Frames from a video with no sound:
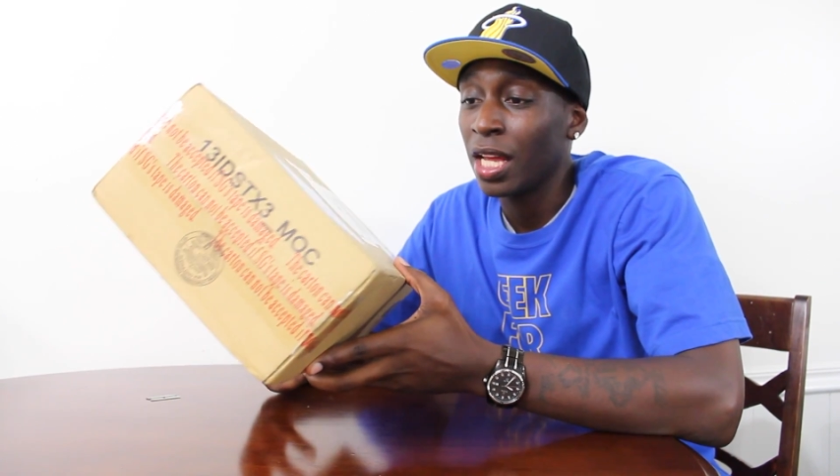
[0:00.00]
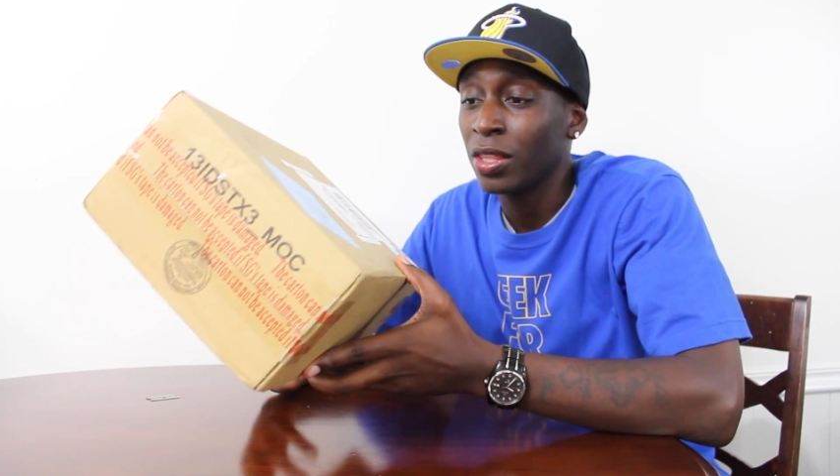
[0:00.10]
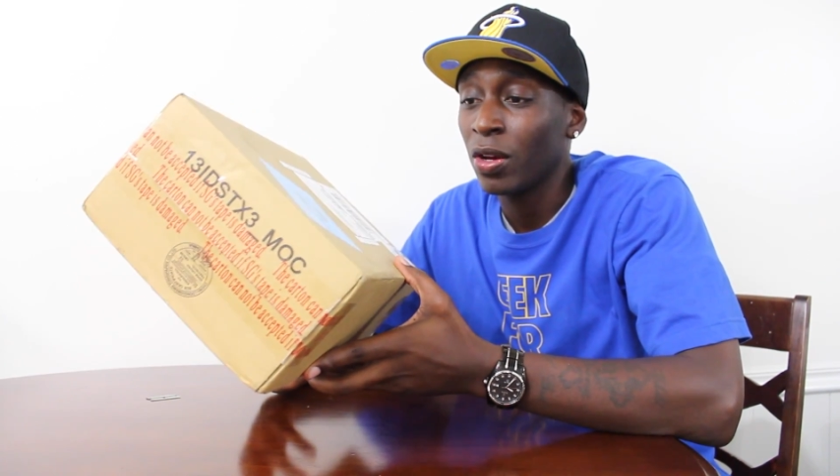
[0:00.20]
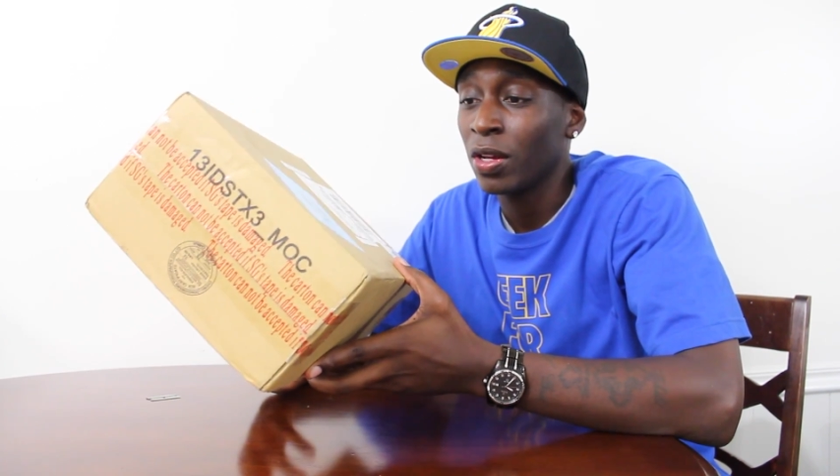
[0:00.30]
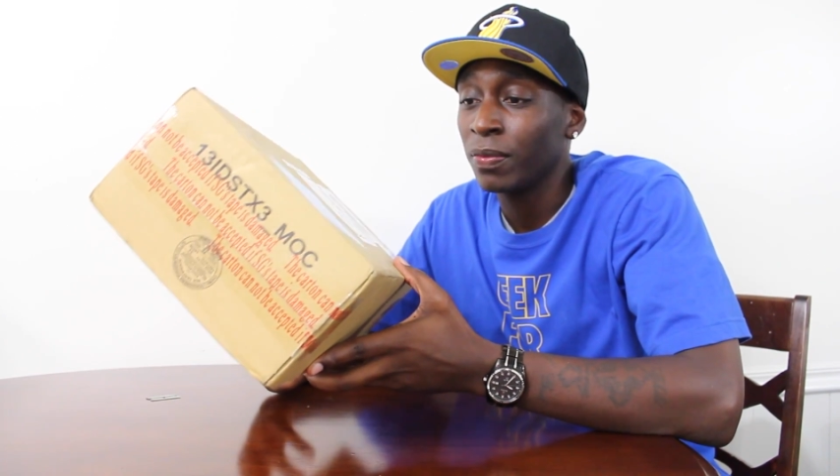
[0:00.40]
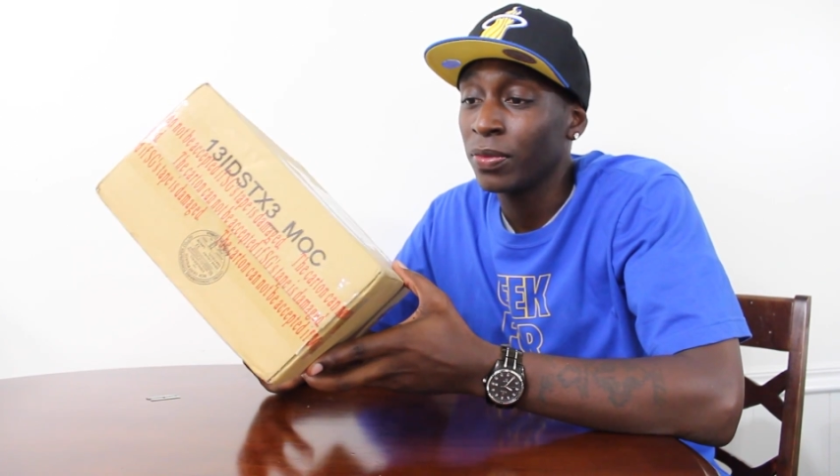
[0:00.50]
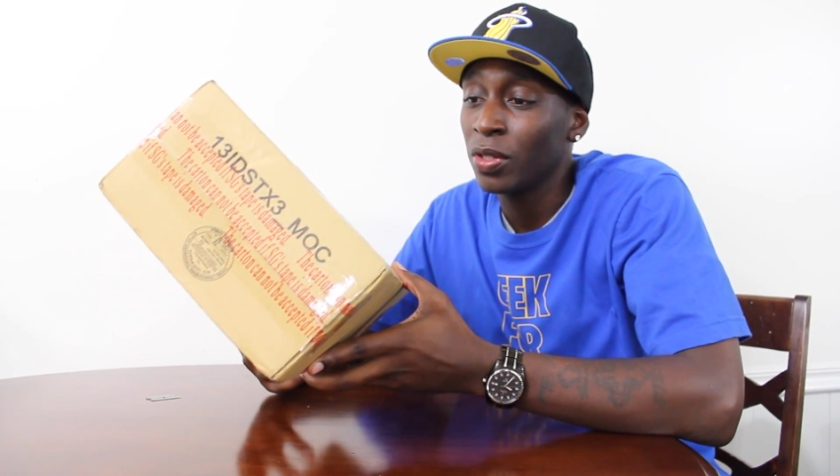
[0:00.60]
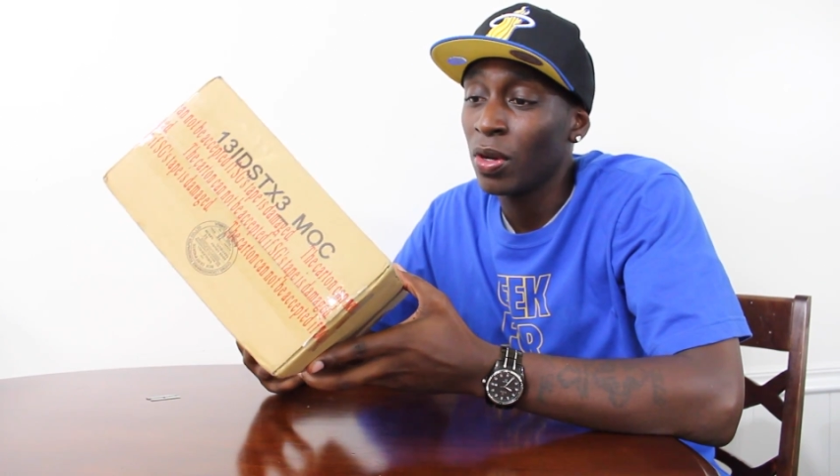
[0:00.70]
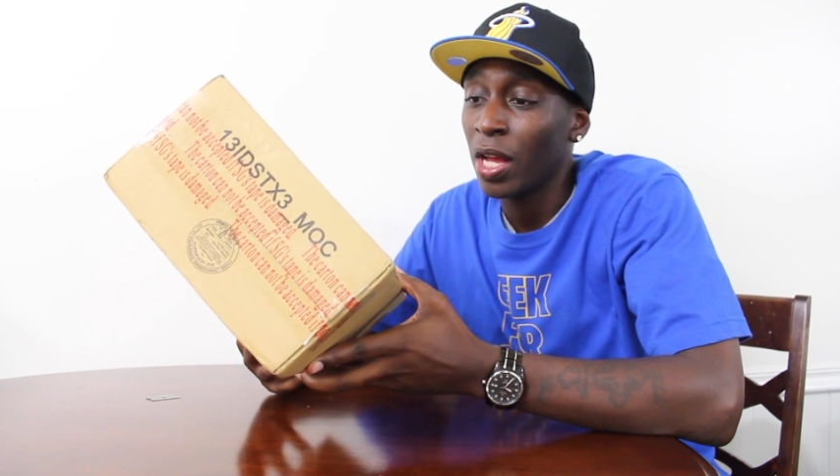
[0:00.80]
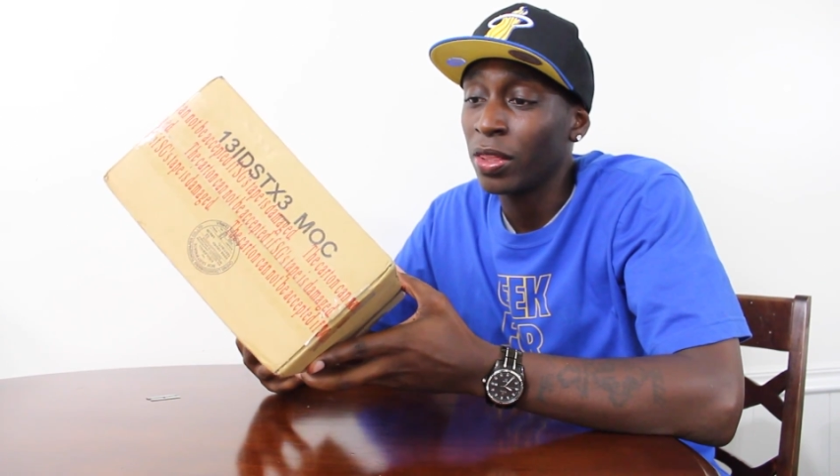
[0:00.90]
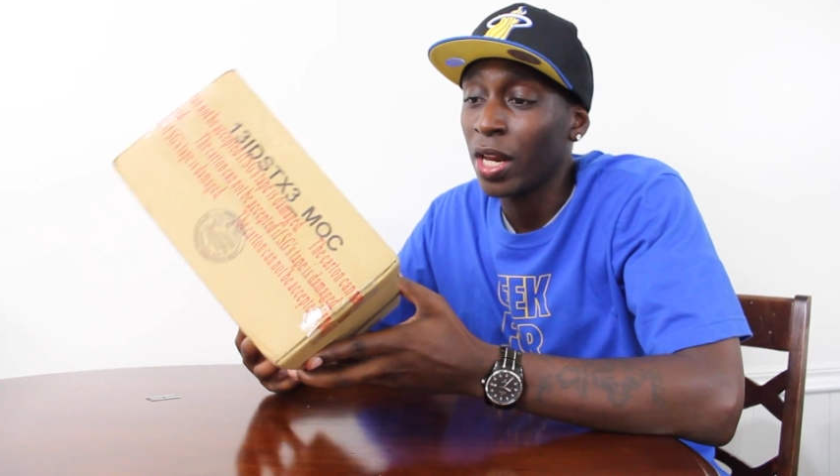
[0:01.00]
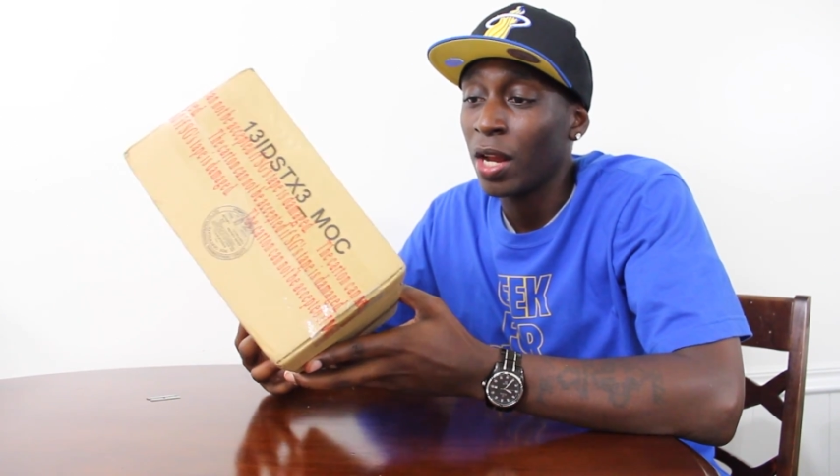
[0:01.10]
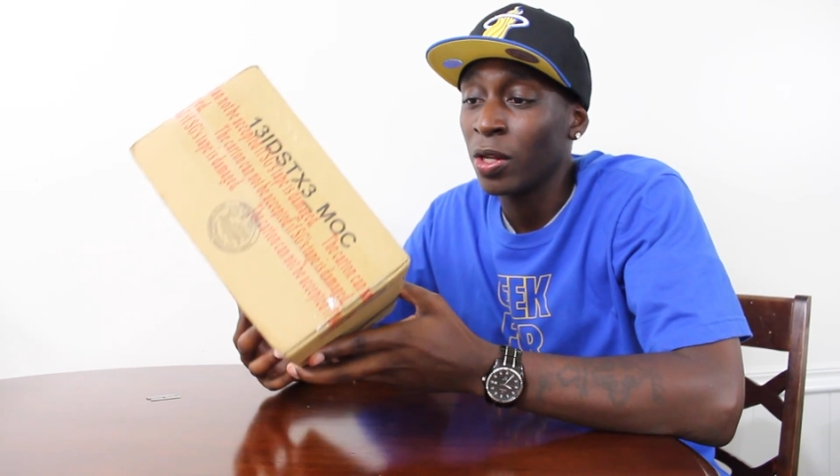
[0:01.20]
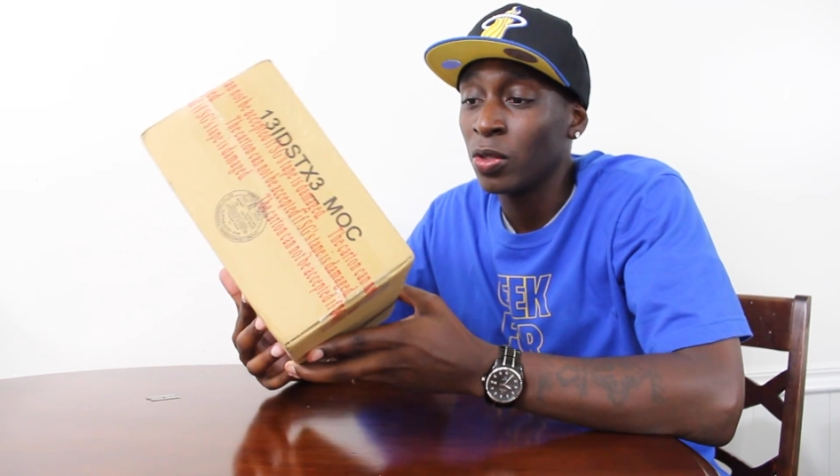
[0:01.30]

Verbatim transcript: I thought you know I thought I